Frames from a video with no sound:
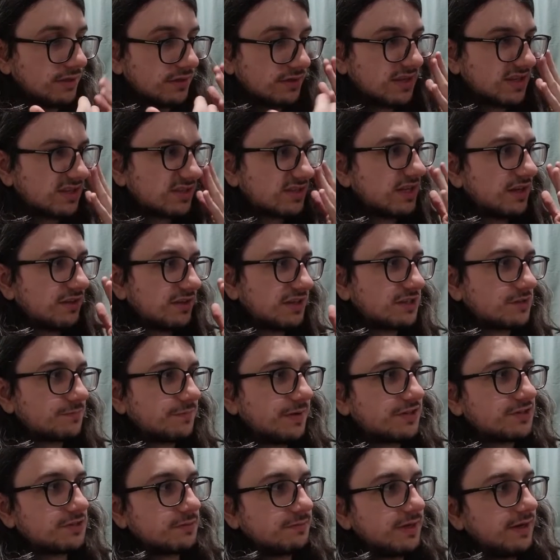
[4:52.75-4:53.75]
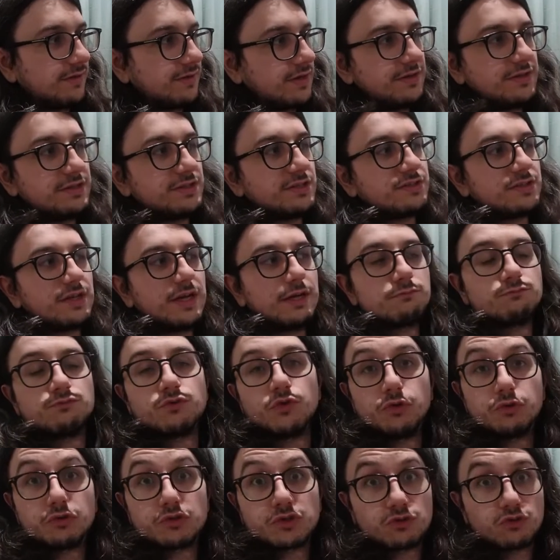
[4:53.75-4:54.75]
There's nothing special about that. This is like
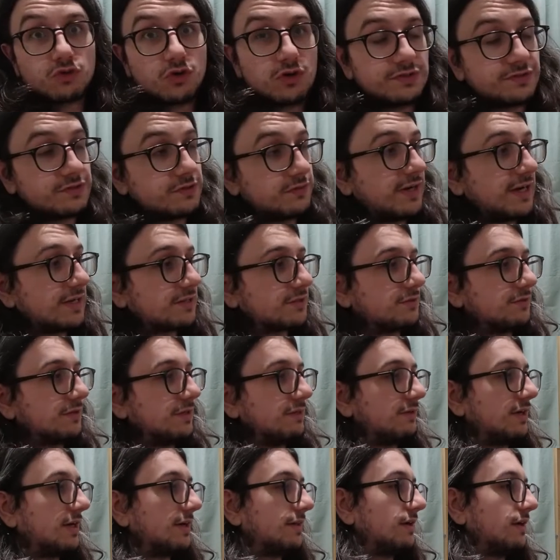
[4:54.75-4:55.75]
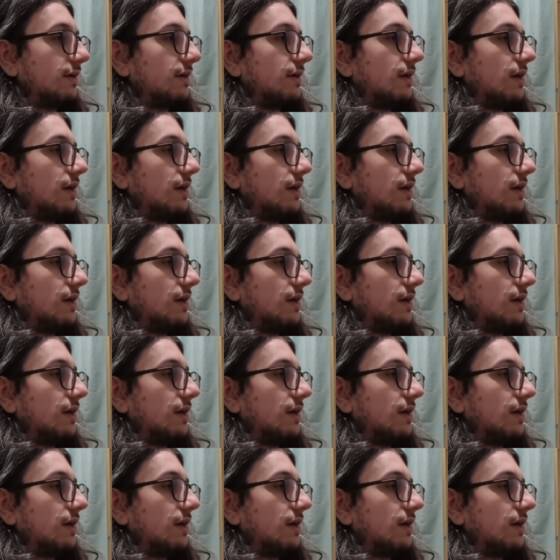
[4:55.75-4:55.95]
root cron directory, right?